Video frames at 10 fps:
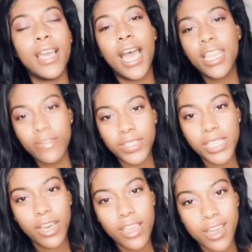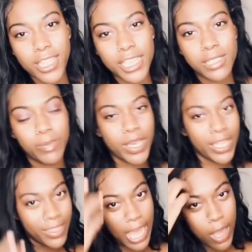I didn't even tell y'all this,
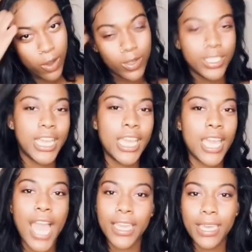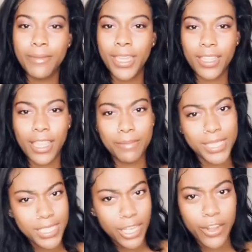but that whole day I kept getting like
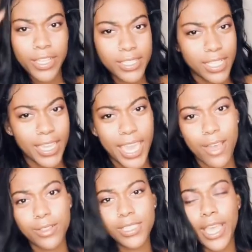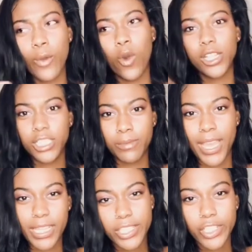mysterious accounts like watching
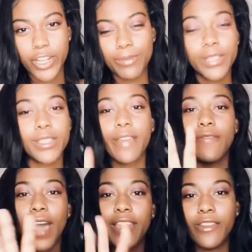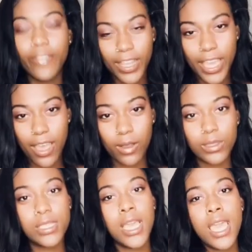my Instagram. It was like five different
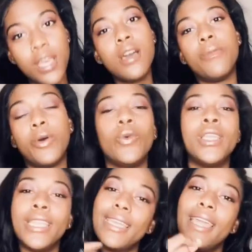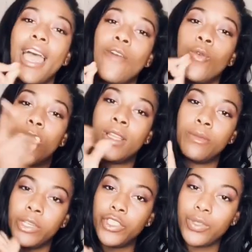accounts, but we did have
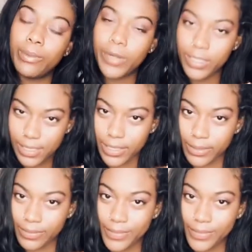one mutual person,